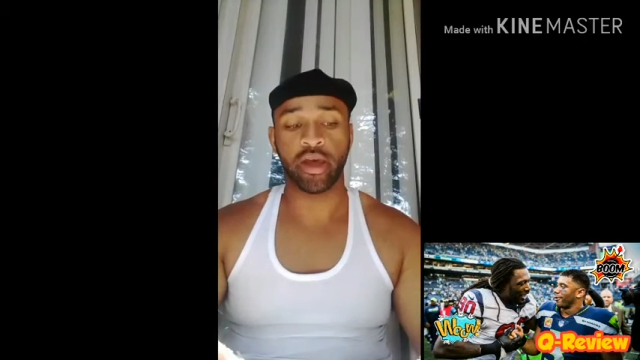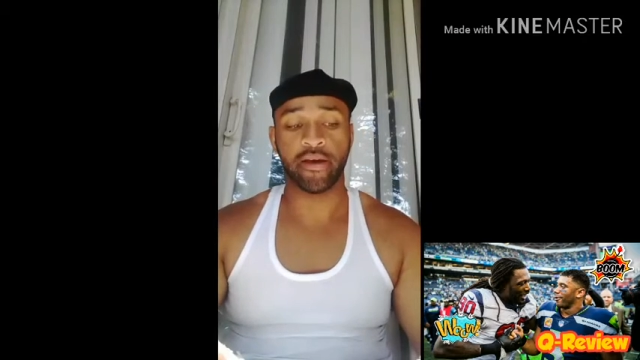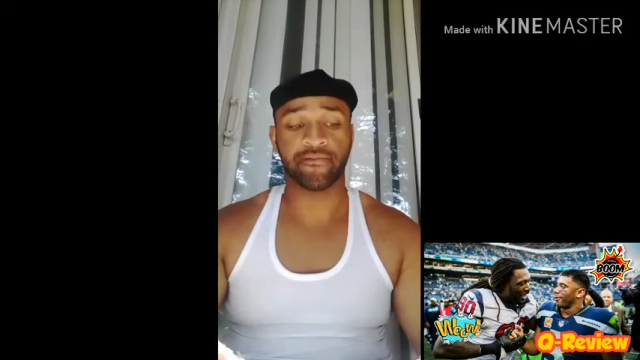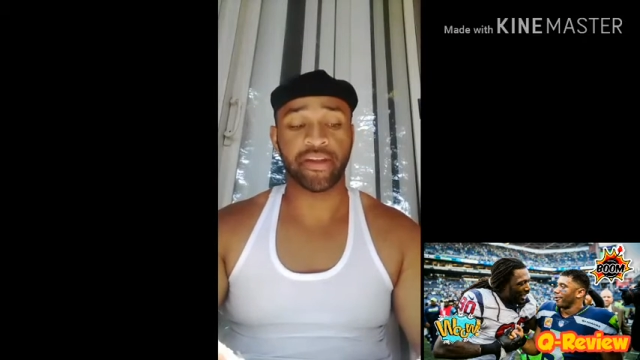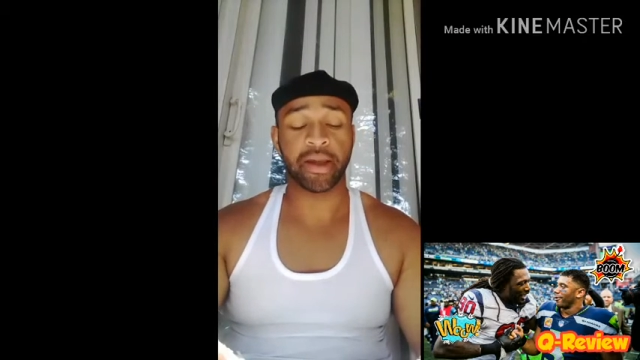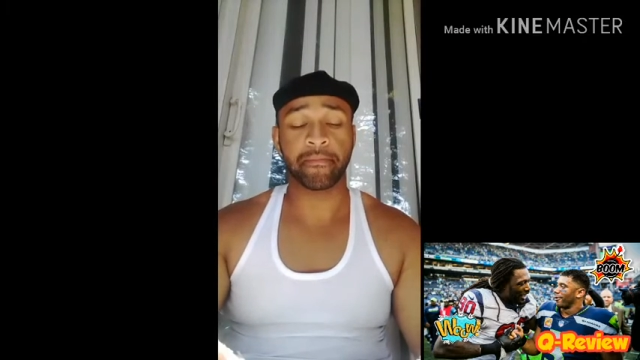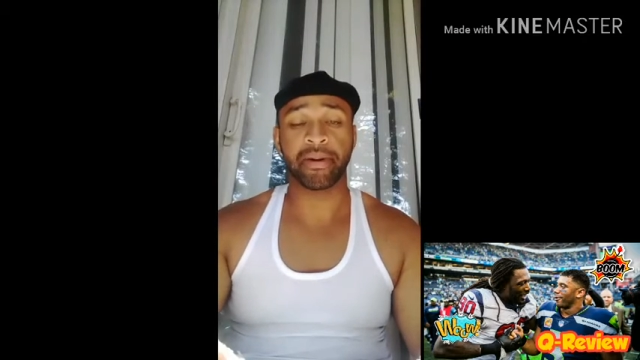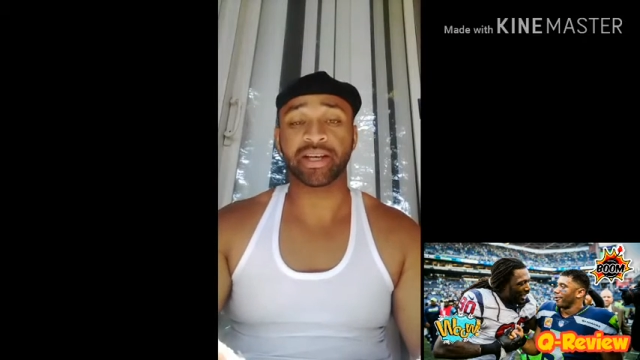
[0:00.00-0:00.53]

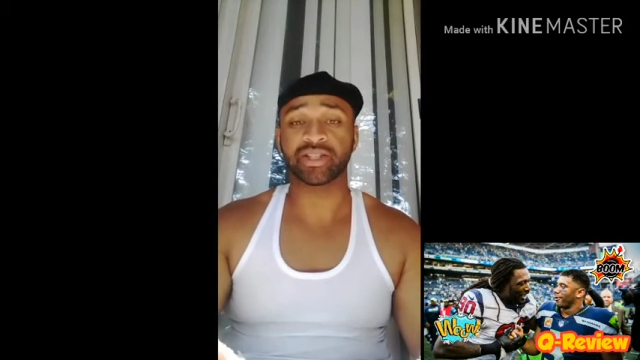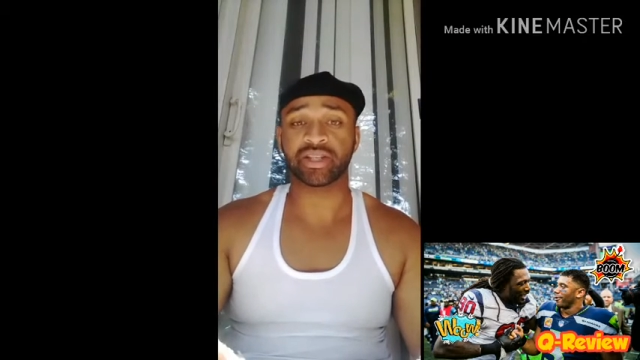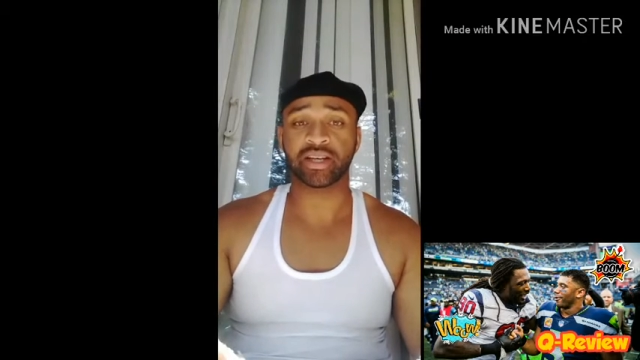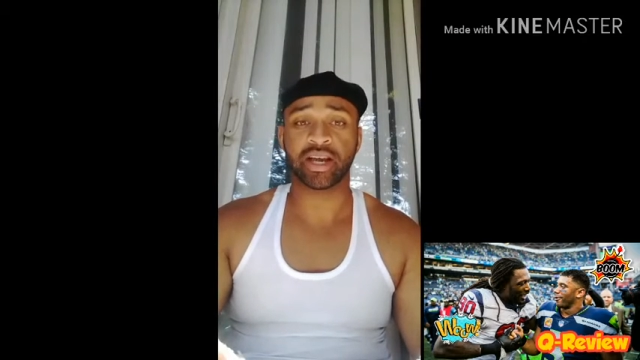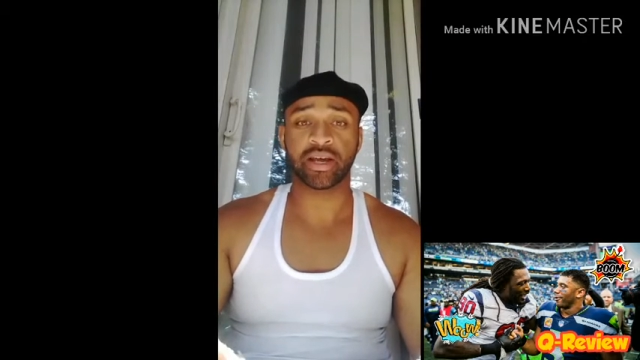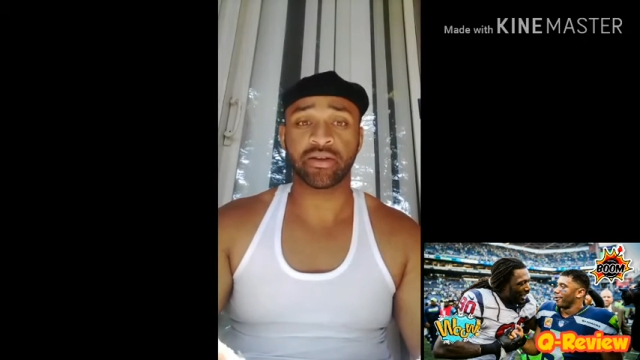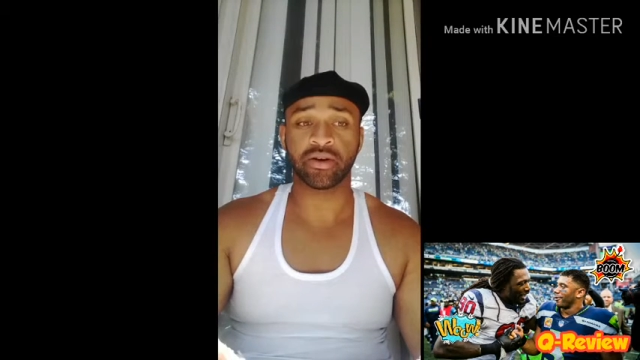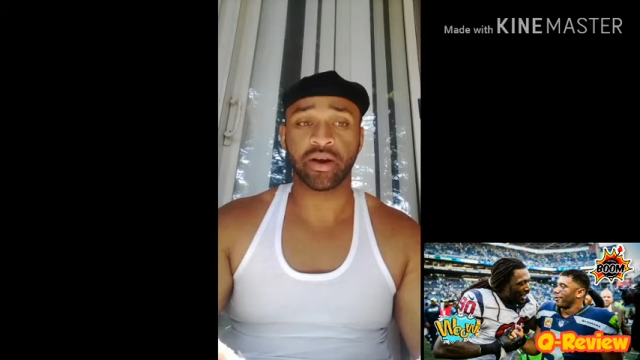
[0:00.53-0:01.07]
if they mesh
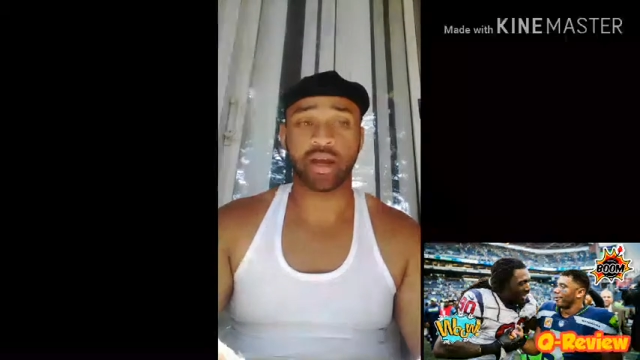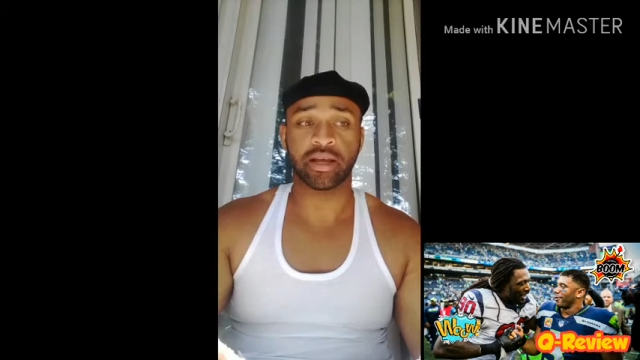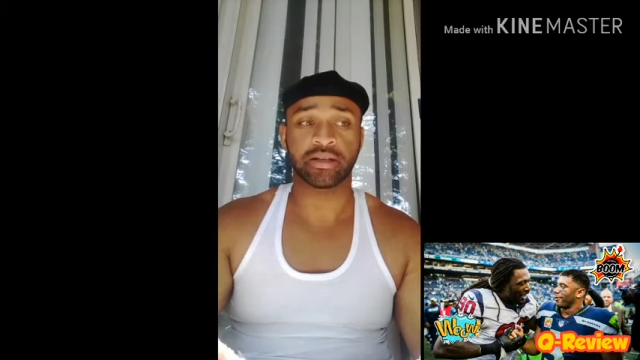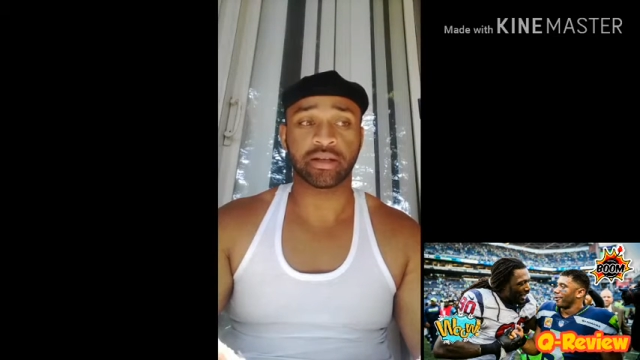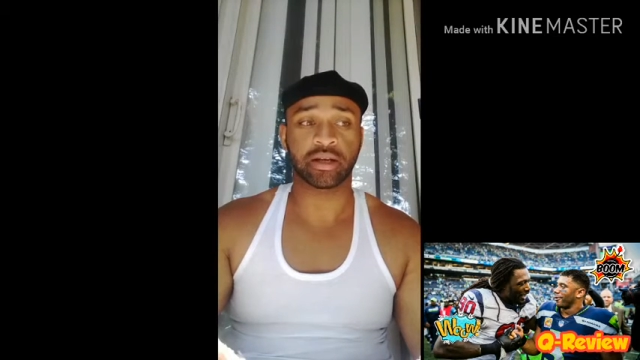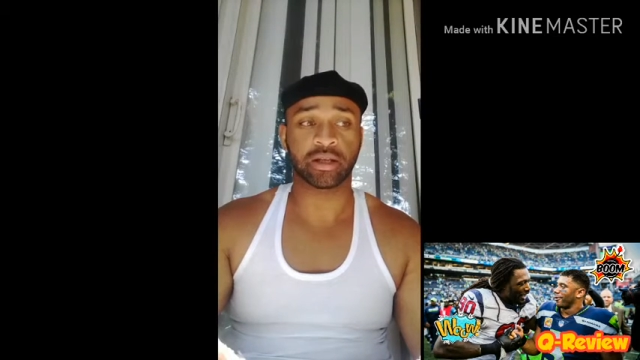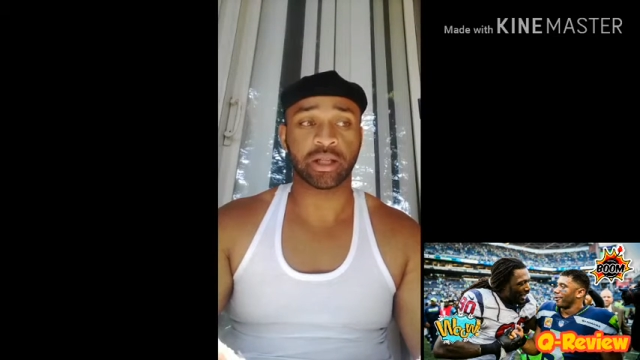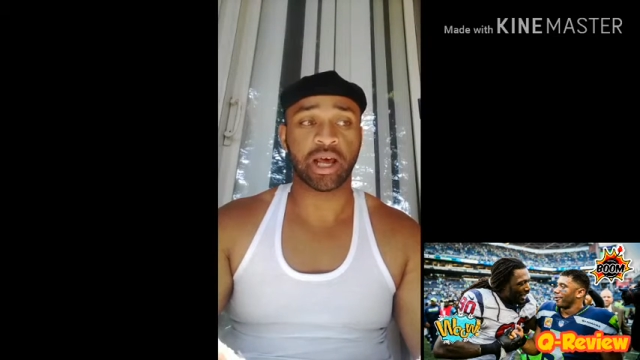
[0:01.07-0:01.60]
together
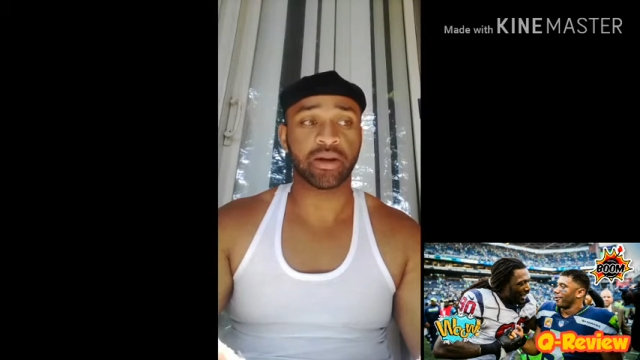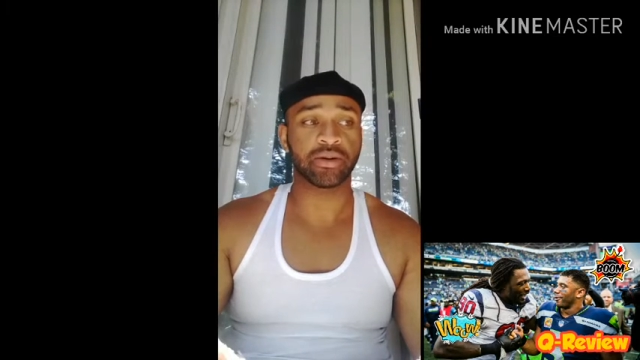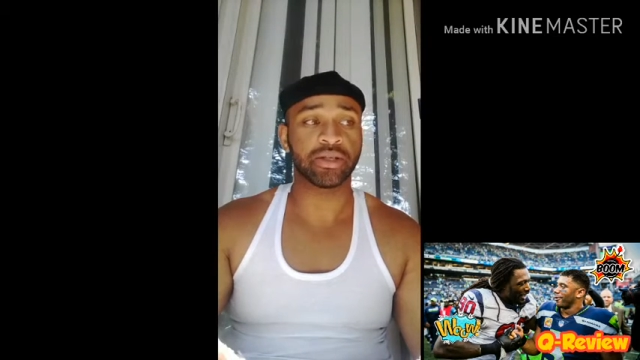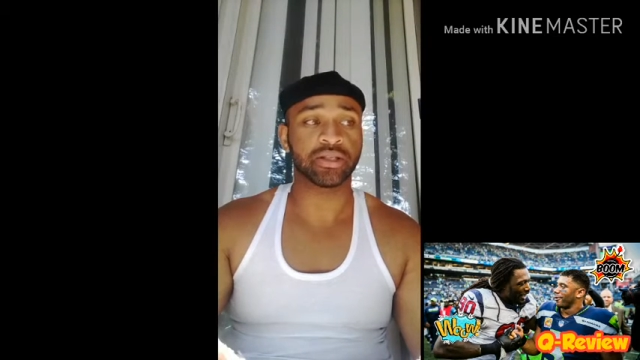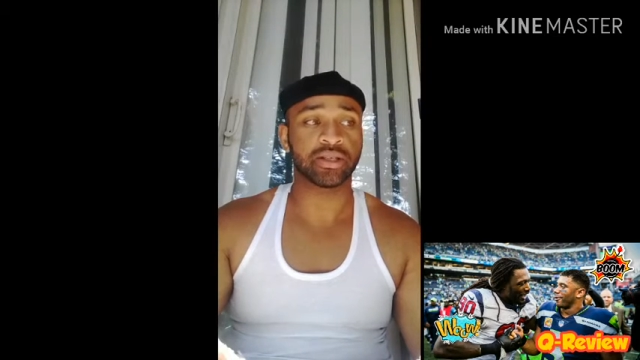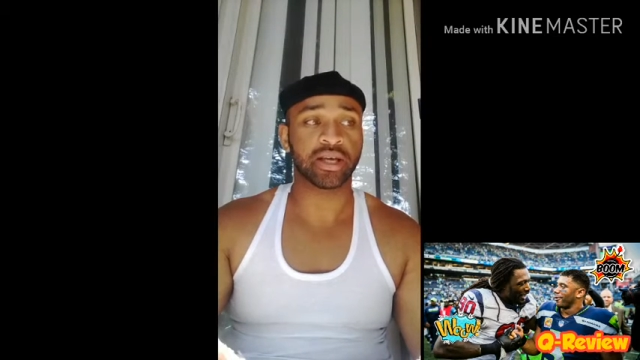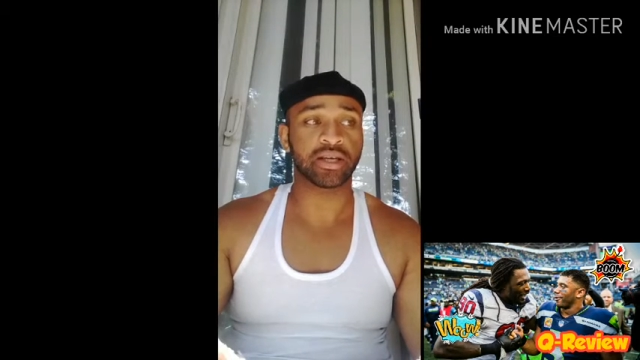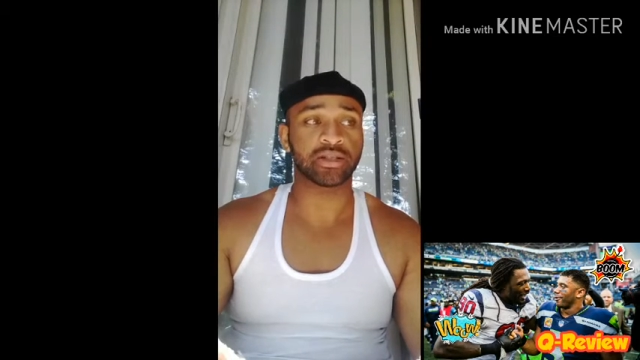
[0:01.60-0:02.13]
and
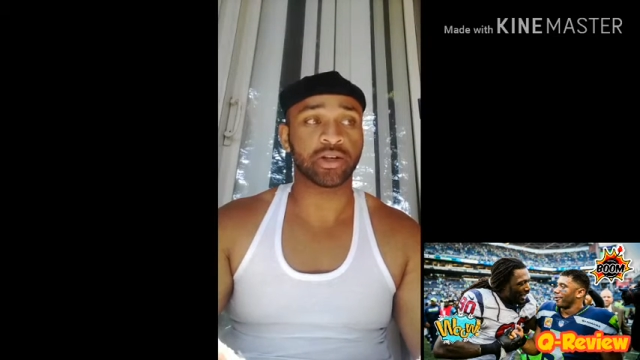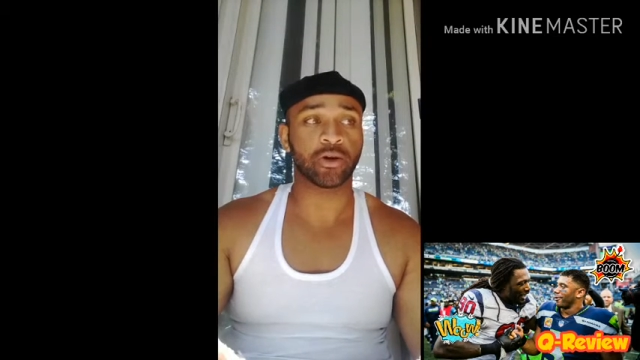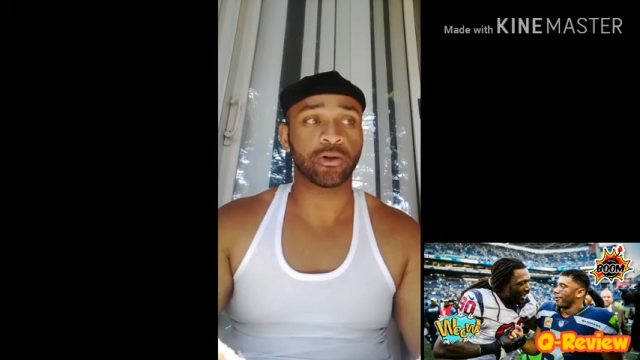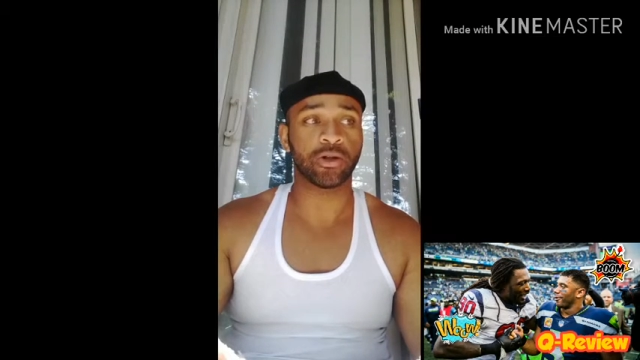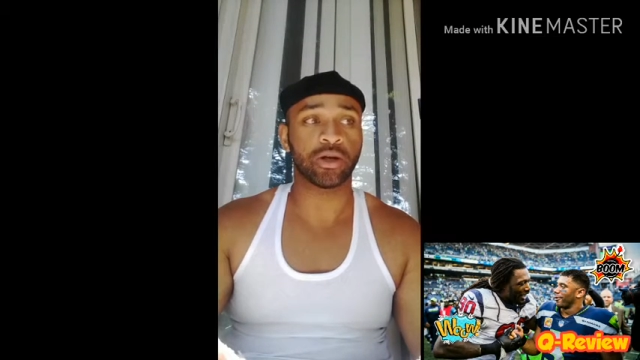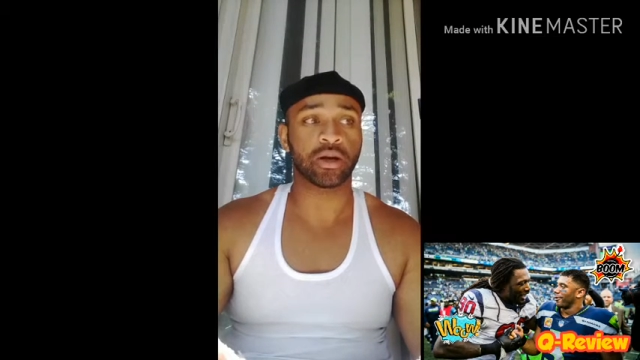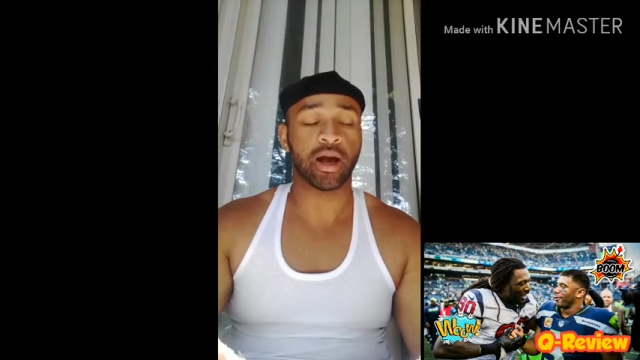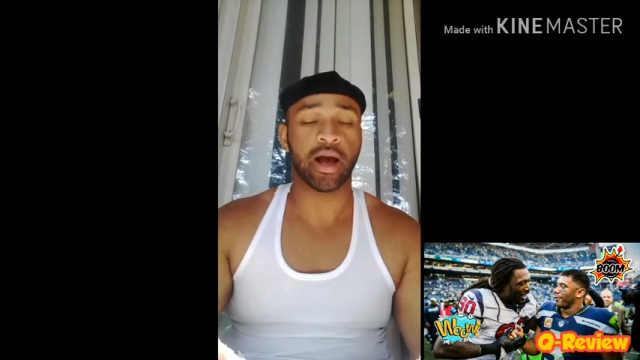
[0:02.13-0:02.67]
Clowney says,
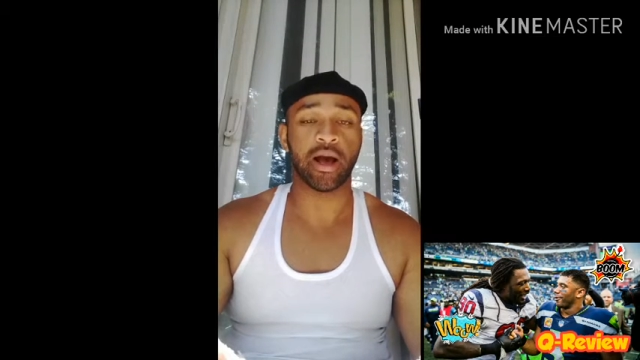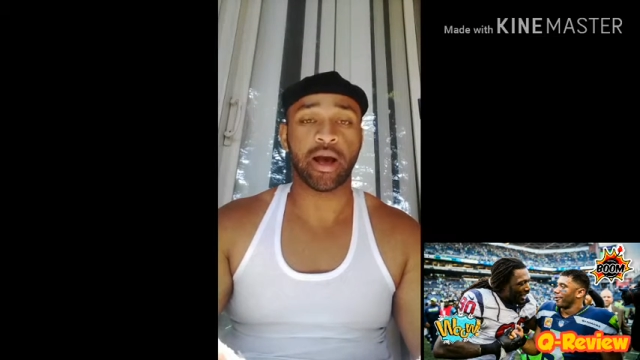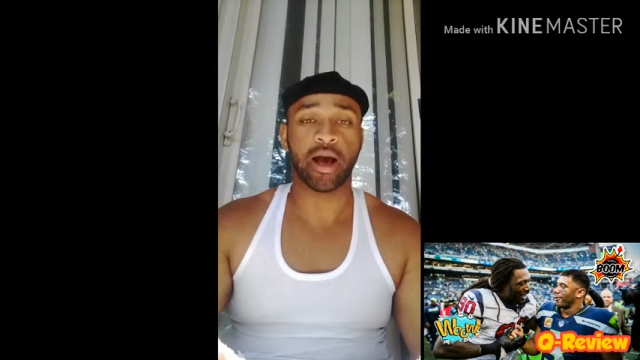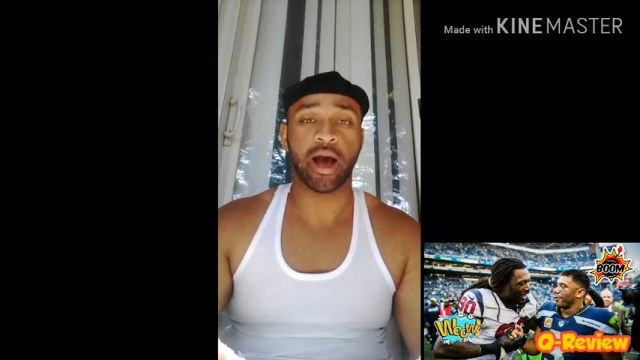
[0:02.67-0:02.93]
look,